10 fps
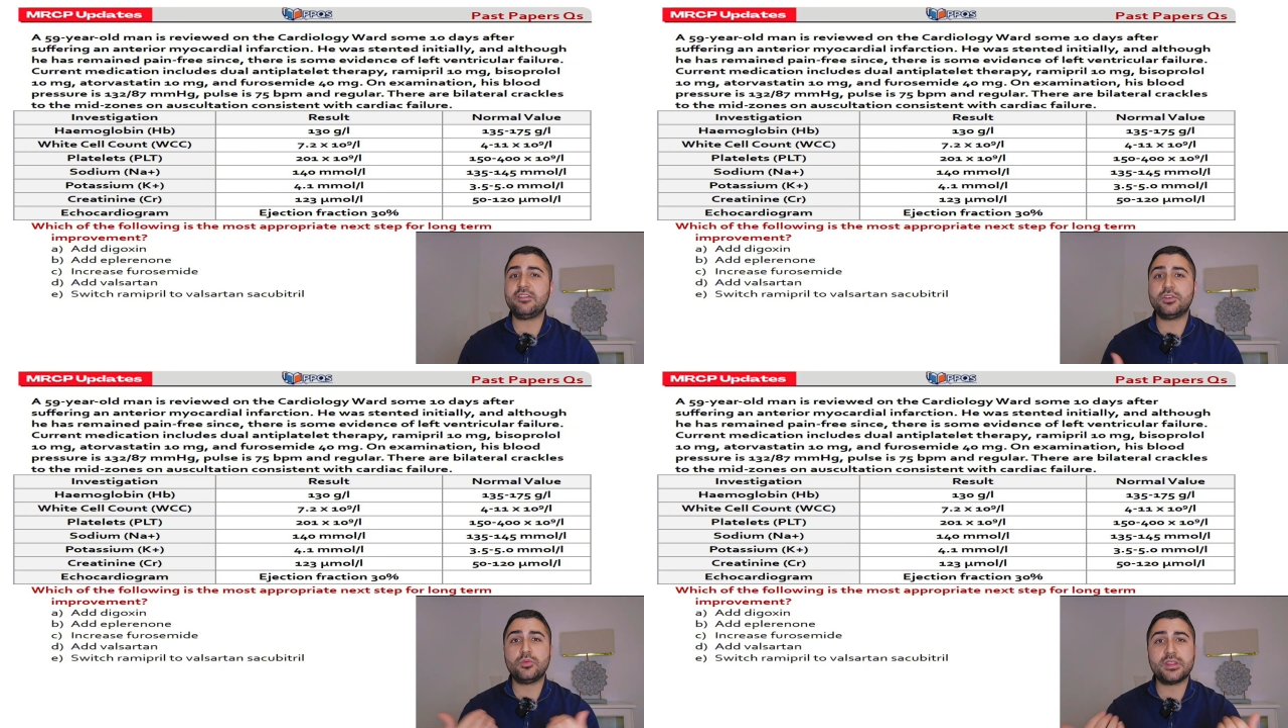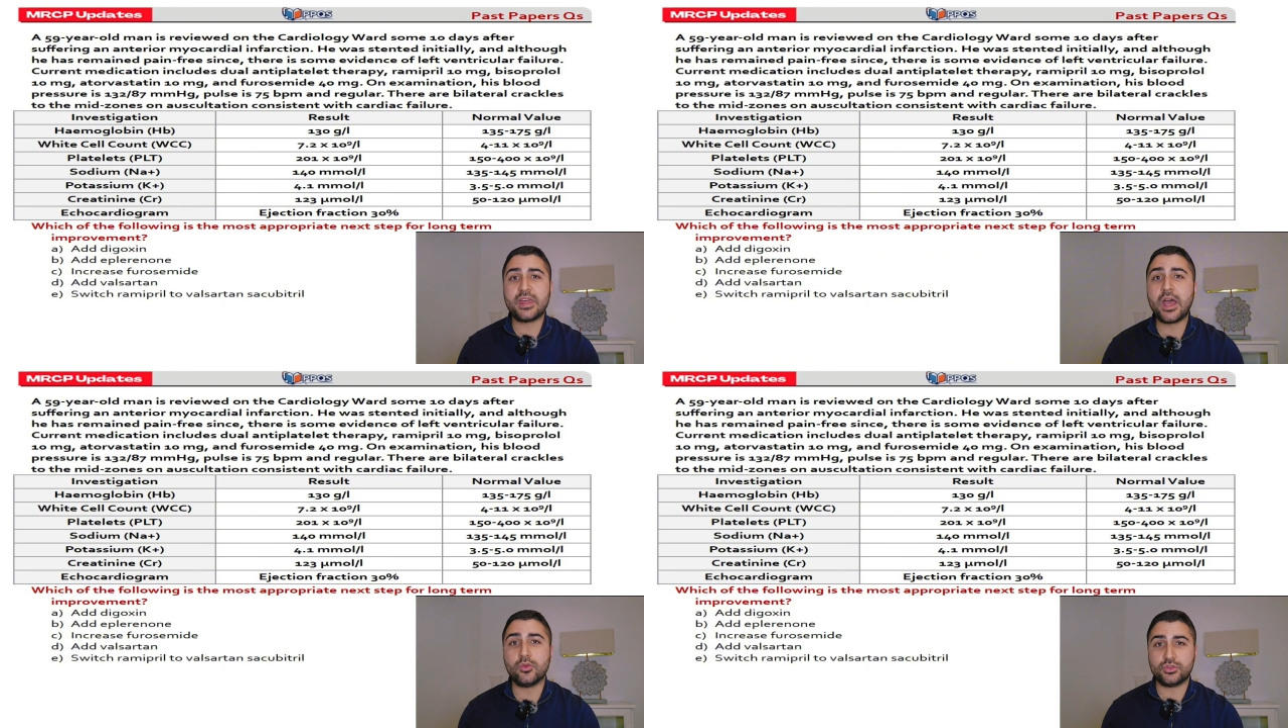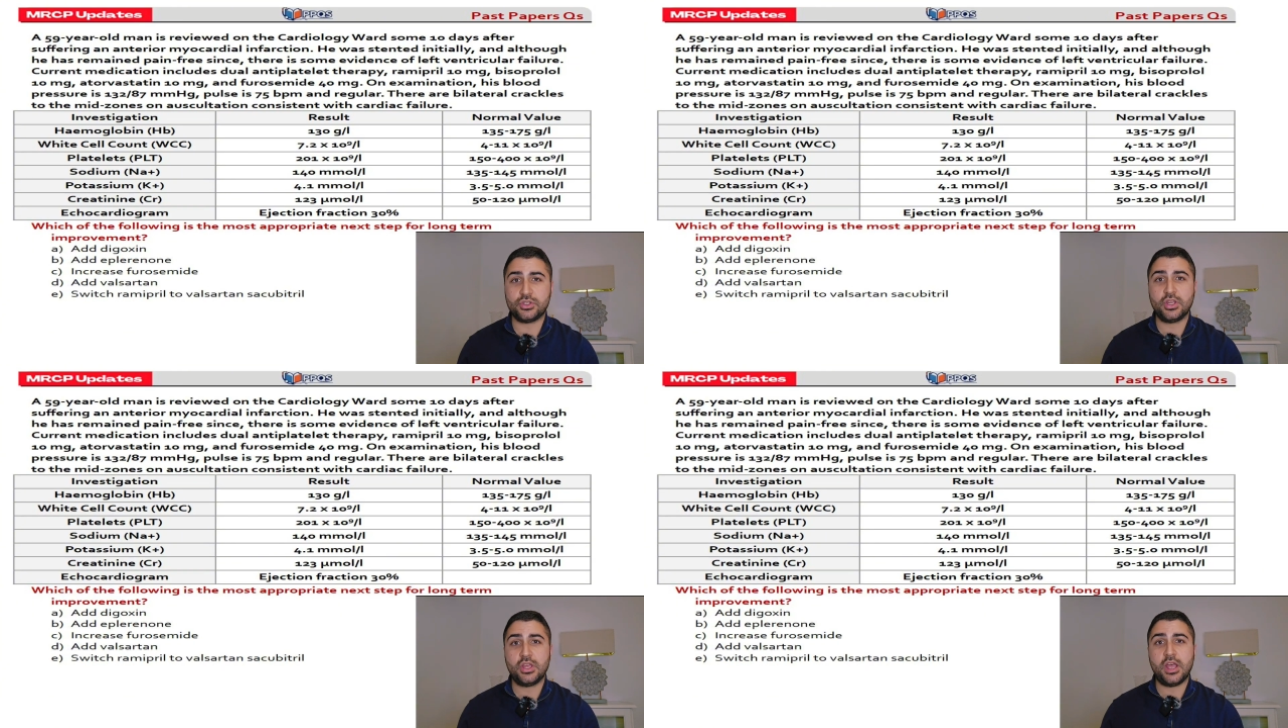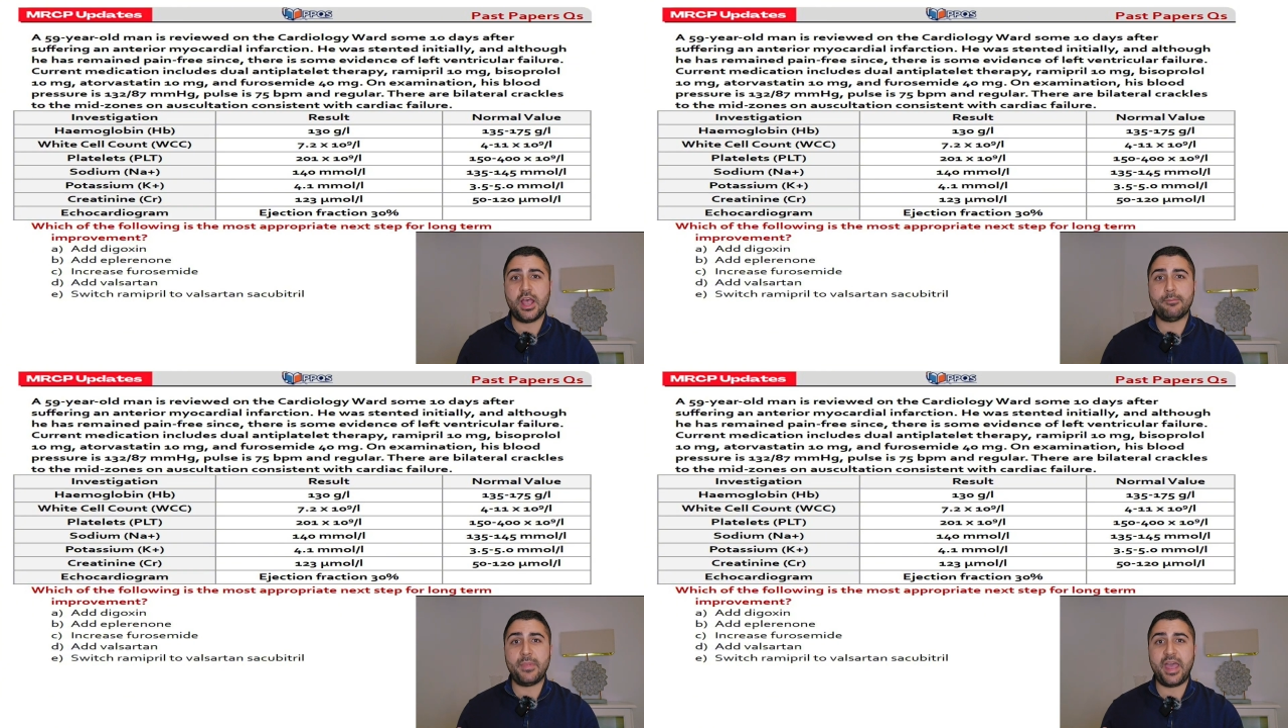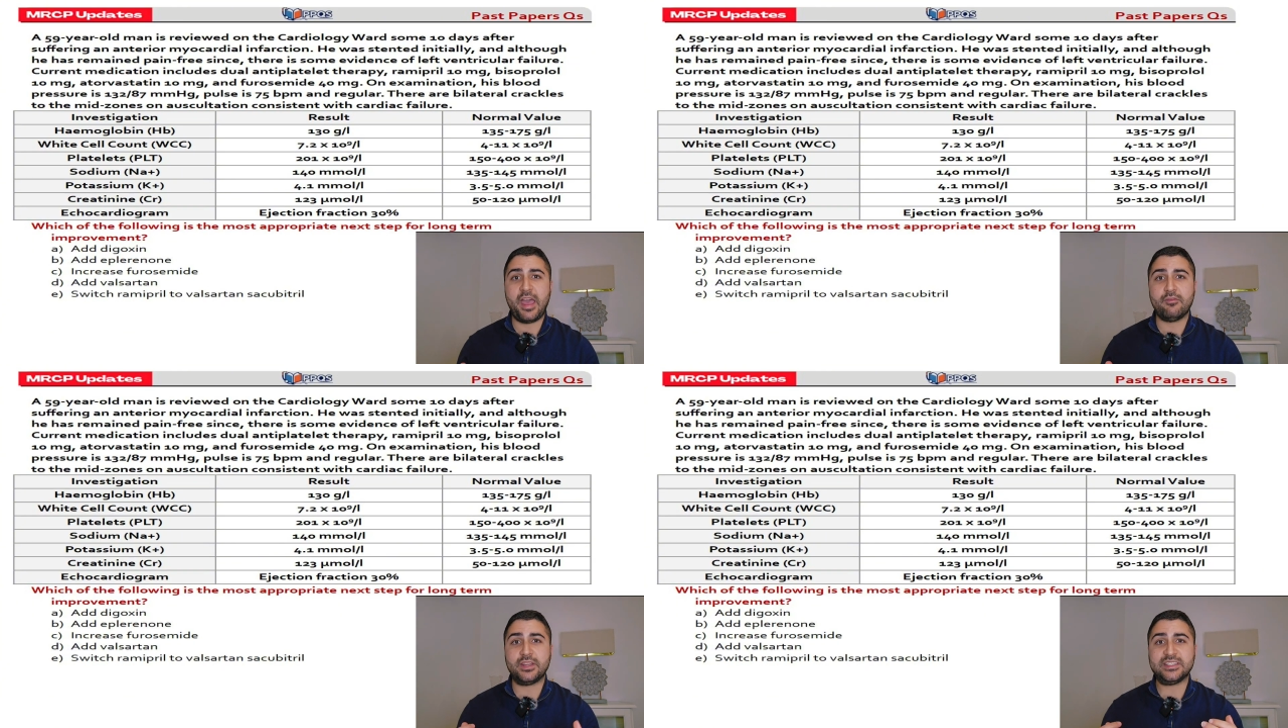even without
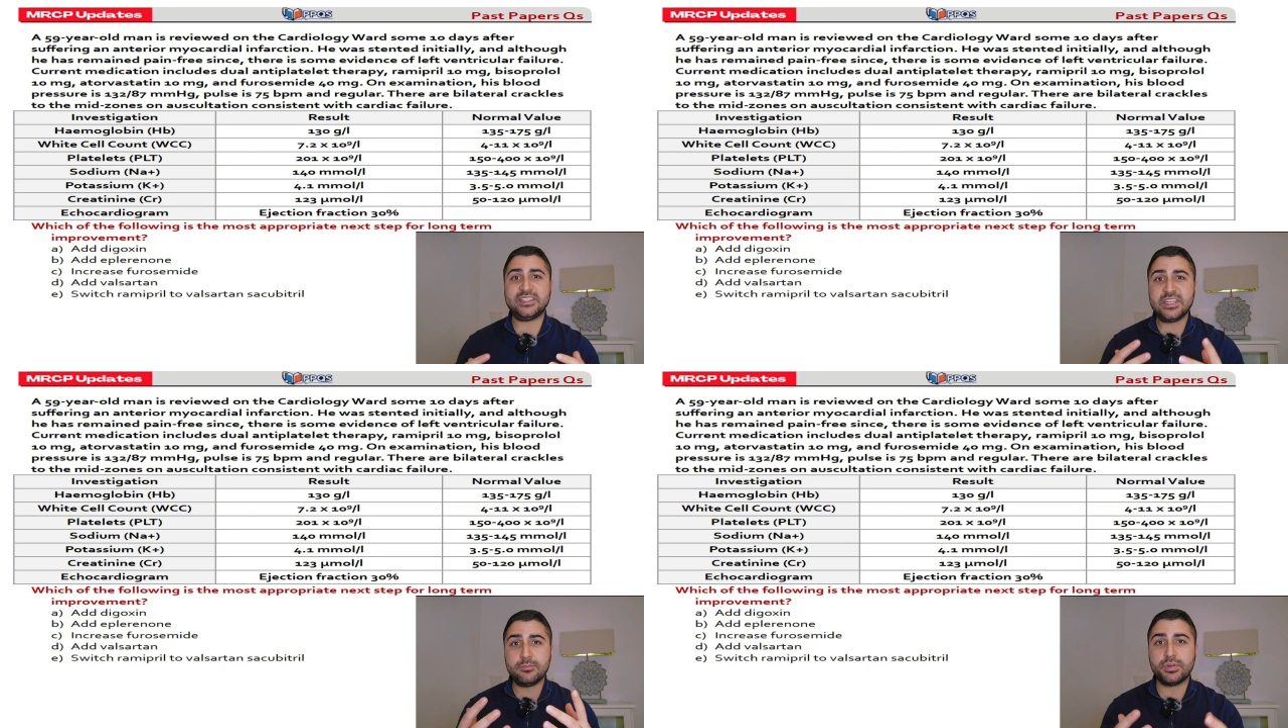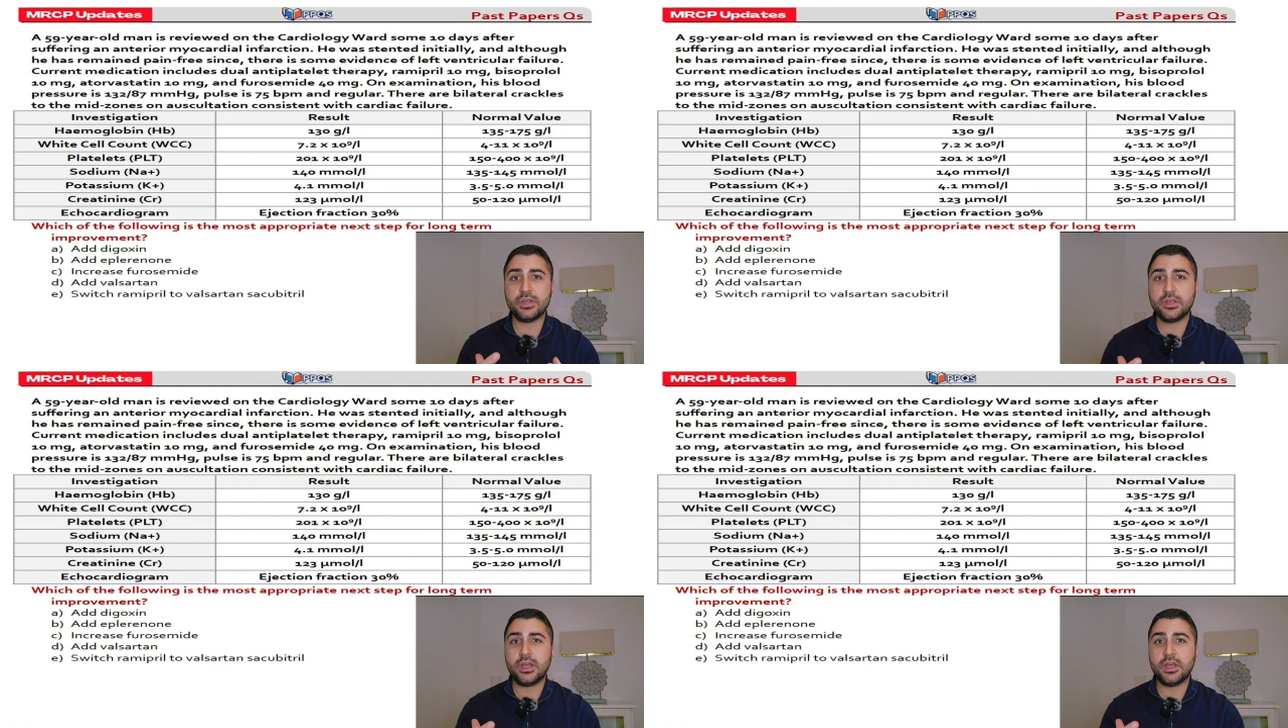having deep